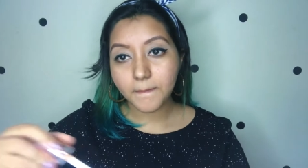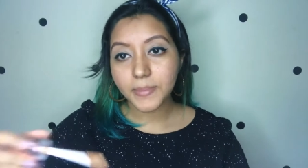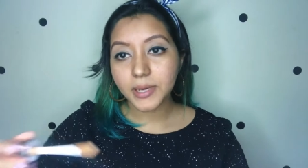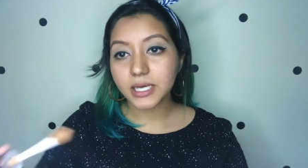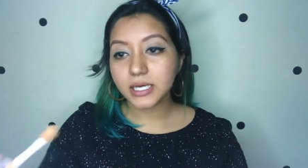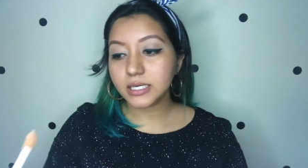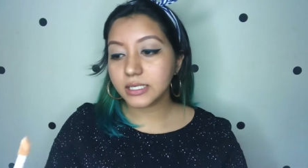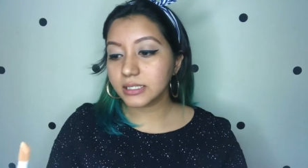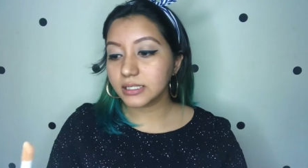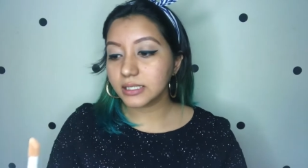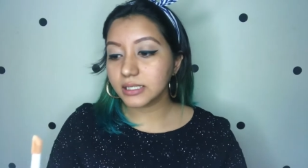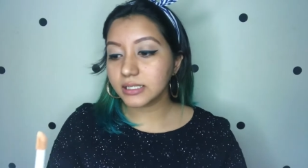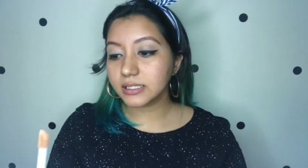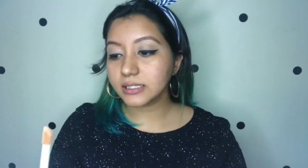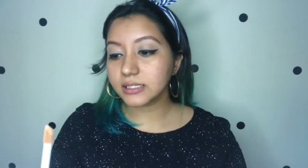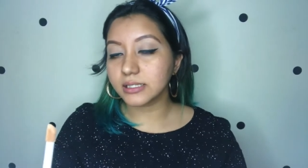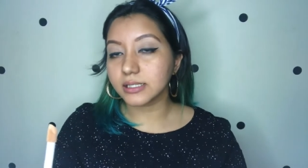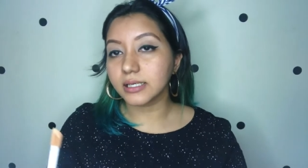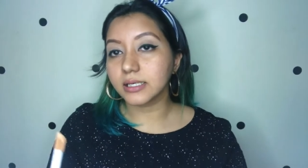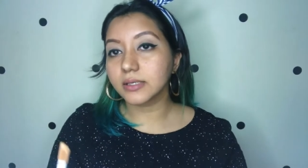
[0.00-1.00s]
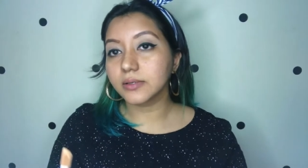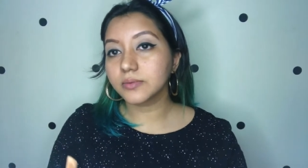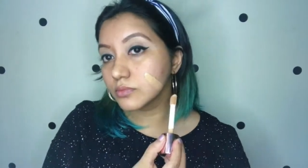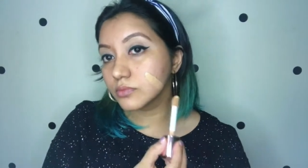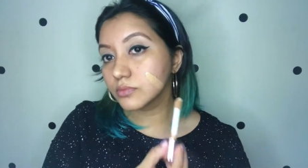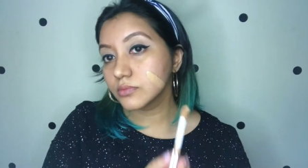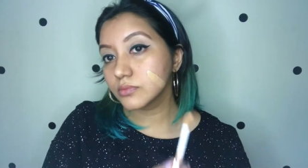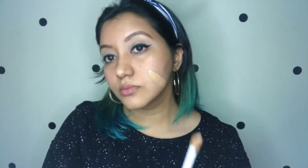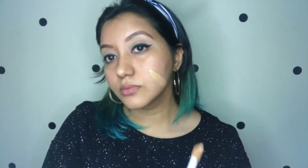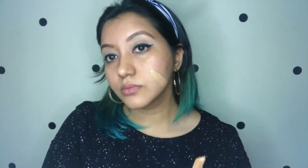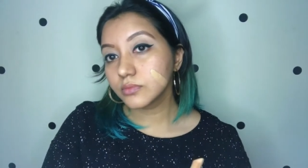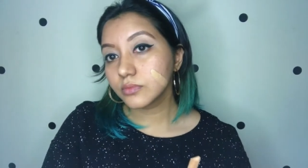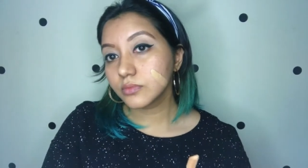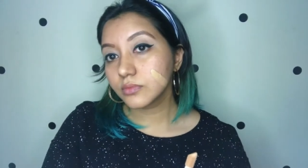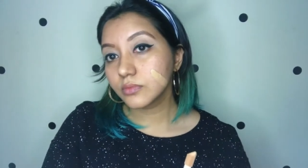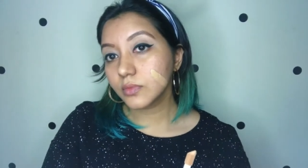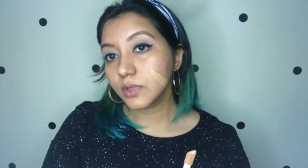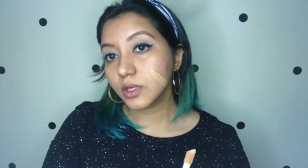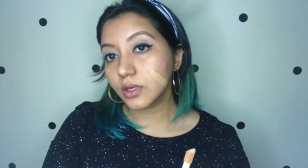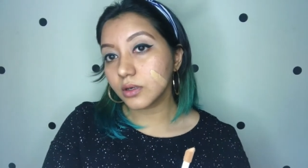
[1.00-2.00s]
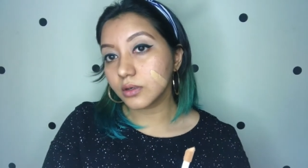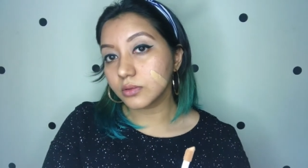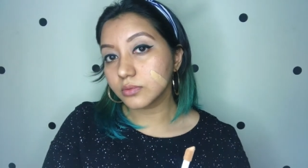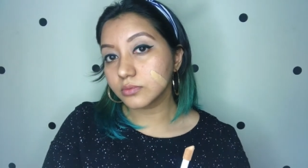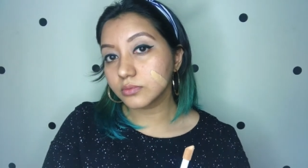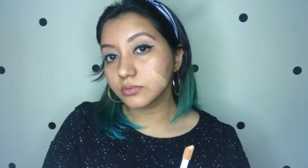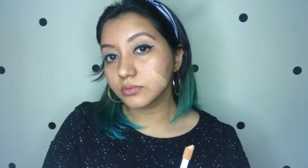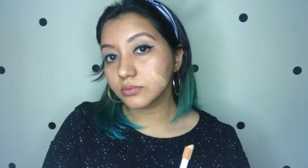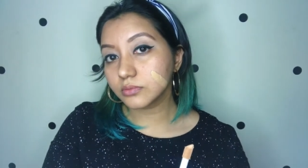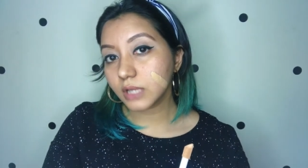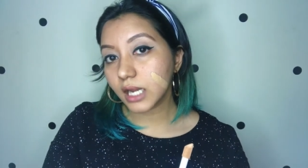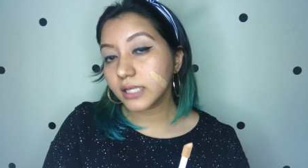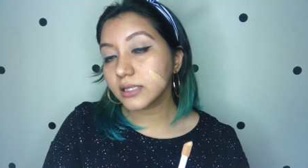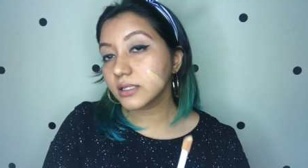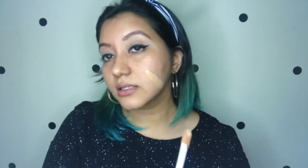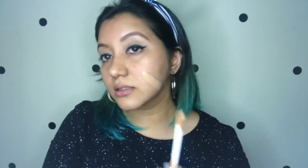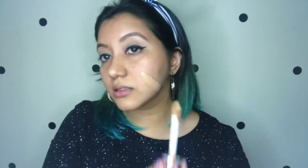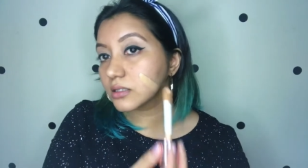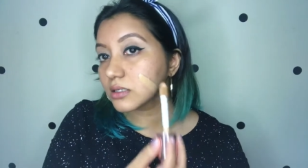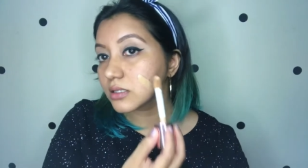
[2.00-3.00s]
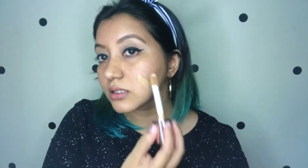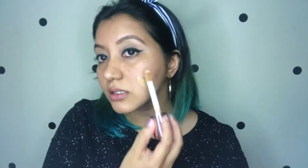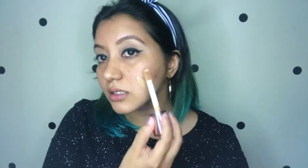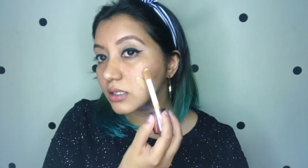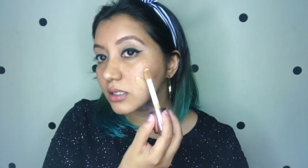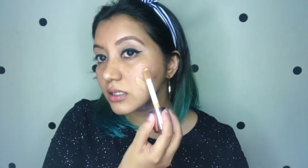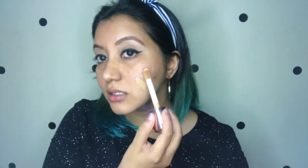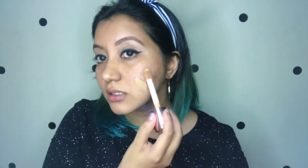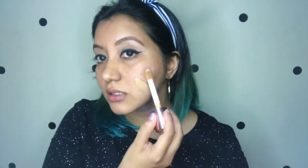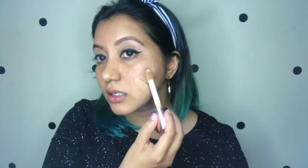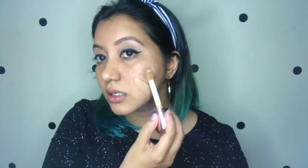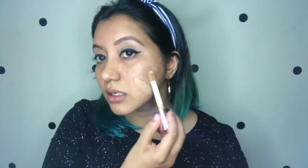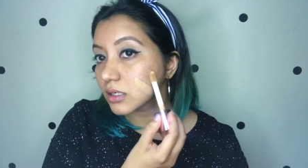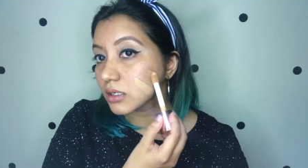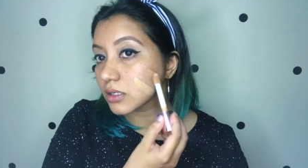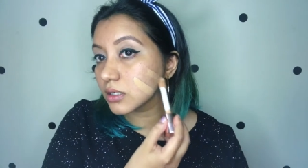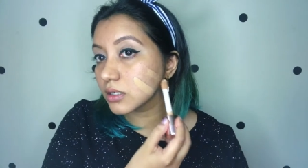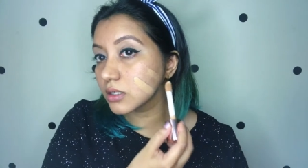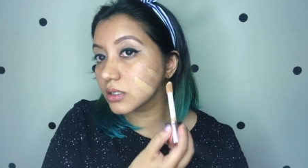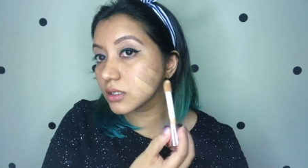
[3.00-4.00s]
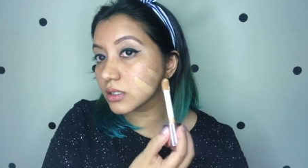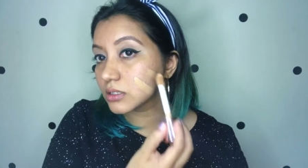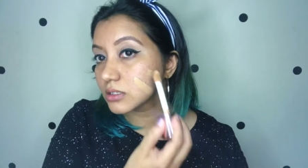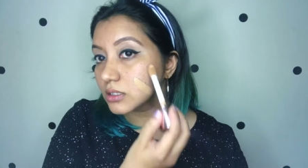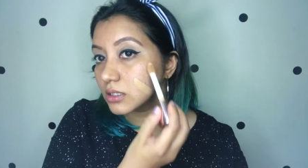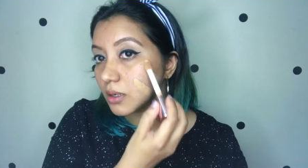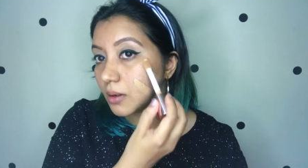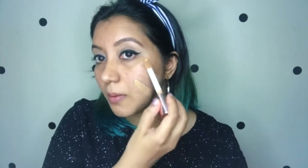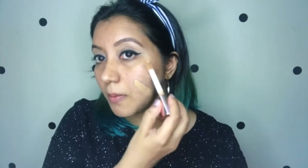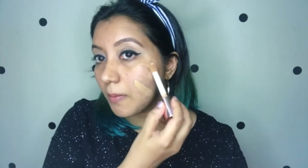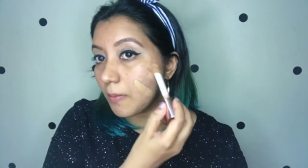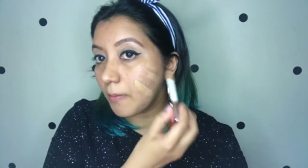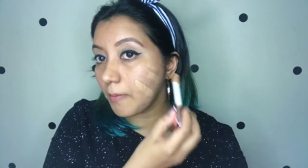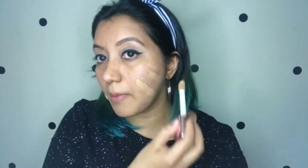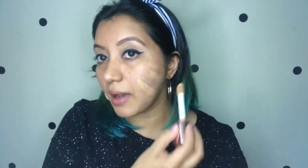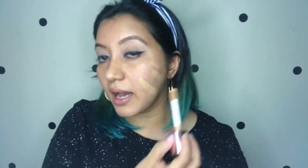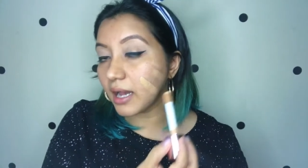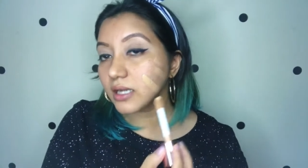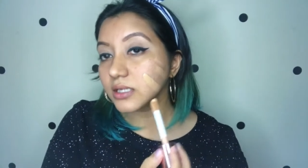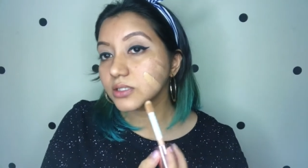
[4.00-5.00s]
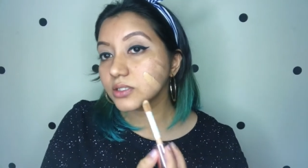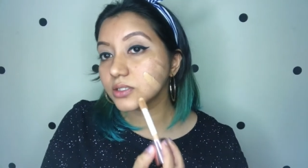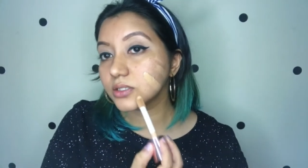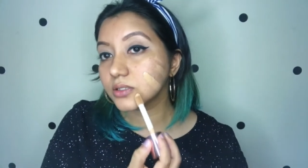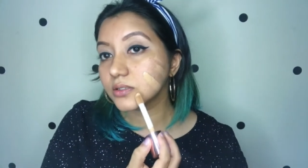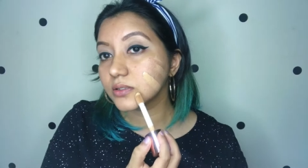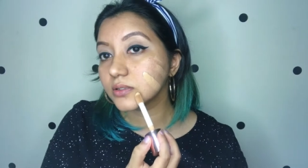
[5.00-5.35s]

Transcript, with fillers: but uh, let's see yeah I think this is a good match.